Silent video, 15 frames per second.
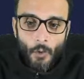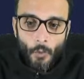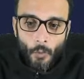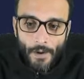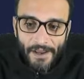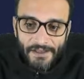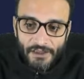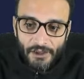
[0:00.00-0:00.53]

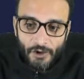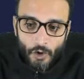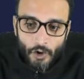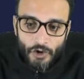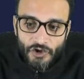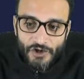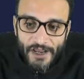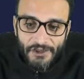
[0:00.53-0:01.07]
whether
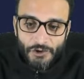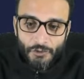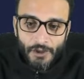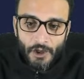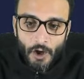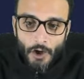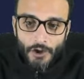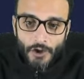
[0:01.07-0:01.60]

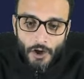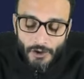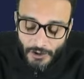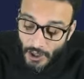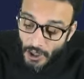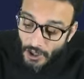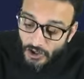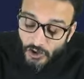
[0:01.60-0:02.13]
contractual or
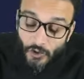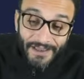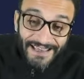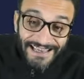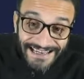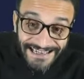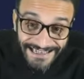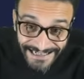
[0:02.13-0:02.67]
not. So
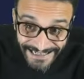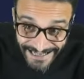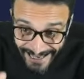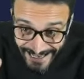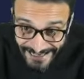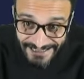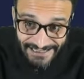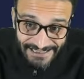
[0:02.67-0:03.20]
in
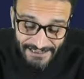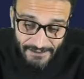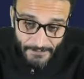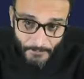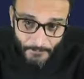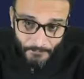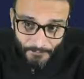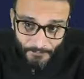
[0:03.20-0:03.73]
case,